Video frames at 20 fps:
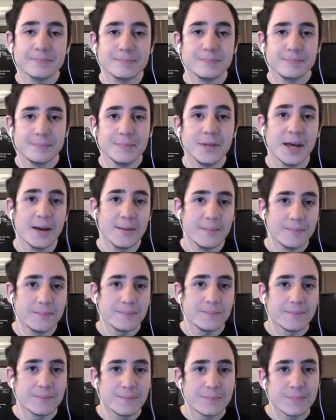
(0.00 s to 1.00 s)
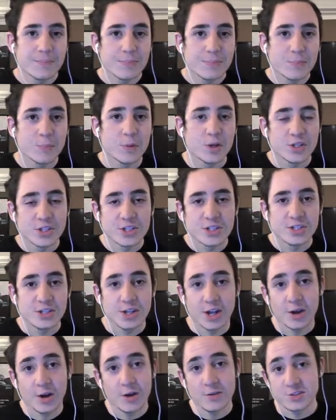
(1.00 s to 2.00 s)
Yeah. Which, you
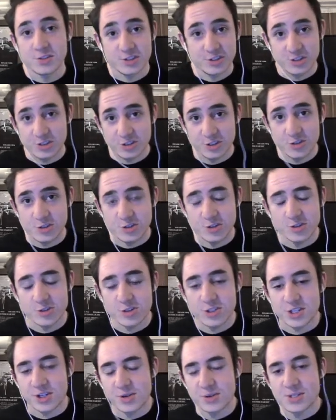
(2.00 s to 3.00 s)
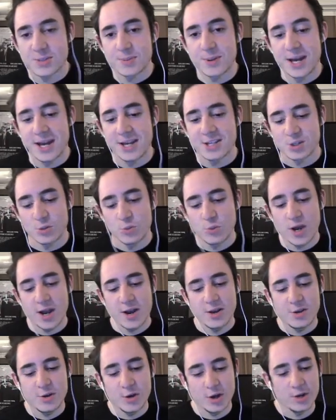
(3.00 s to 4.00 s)
know, obviously just shows your skill as a player. So where are
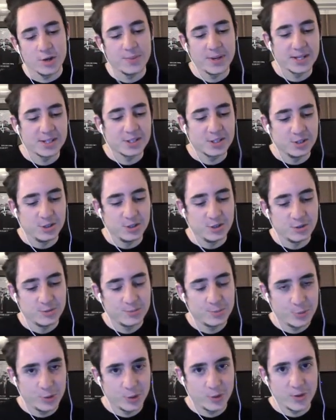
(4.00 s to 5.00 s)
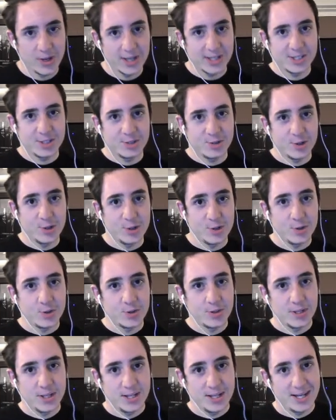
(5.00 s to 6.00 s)
you hoping to progress through
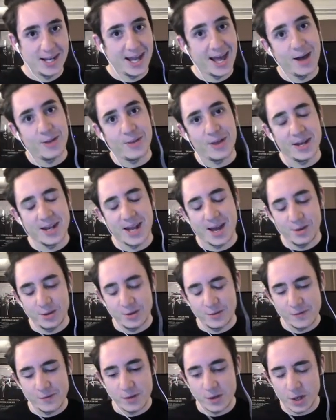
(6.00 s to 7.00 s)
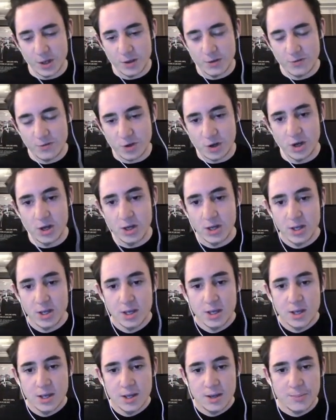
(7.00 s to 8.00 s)
now? Then you've got
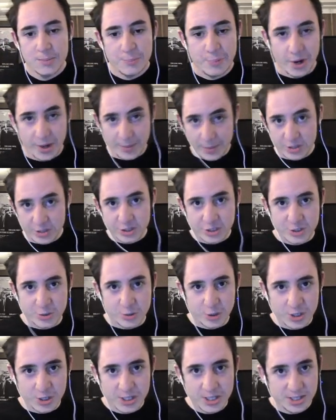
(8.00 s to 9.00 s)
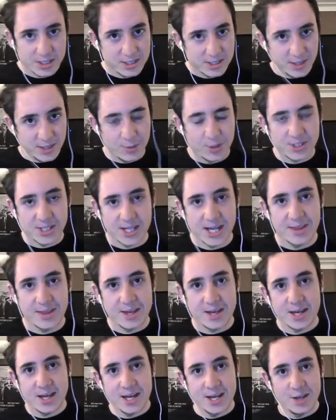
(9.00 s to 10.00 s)
pretty much your squad somewhat
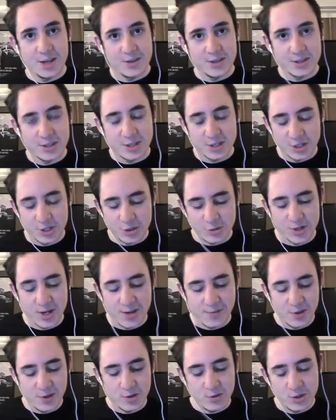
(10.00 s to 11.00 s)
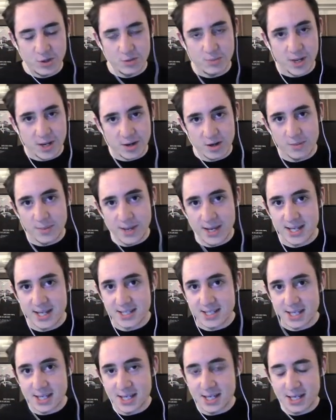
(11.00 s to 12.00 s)
together. I know that the three of you Micro Mains
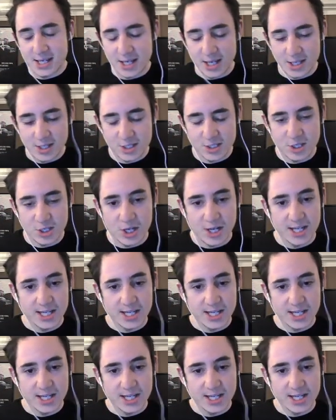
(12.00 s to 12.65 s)
are solid.